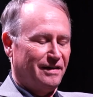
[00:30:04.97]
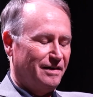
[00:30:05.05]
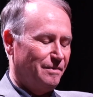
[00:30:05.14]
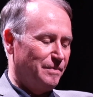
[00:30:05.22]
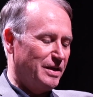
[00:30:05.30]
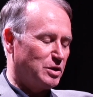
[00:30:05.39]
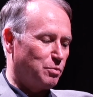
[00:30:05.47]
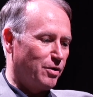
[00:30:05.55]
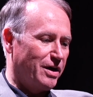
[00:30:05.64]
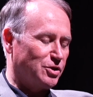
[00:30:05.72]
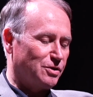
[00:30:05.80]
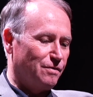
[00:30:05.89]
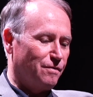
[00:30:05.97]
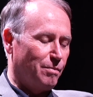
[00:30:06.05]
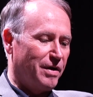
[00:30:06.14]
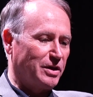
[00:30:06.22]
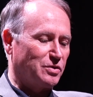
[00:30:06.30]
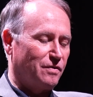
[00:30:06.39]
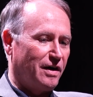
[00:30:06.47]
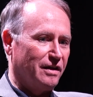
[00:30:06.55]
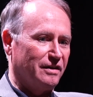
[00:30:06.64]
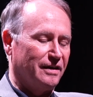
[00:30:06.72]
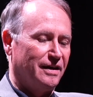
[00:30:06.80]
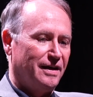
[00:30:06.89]
um, inspiration from Mike's
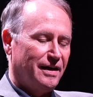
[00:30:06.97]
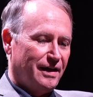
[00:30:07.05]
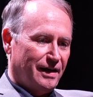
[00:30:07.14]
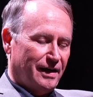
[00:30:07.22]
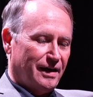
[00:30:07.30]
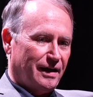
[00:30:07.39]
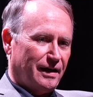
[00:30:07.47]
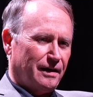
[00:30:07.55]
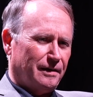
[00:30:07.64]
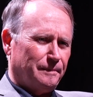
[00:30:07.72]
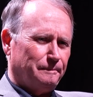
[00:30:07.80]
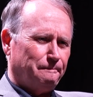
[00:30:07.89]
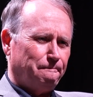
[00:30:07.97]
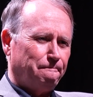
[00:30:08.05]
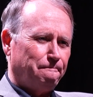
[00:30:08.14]
father. Um,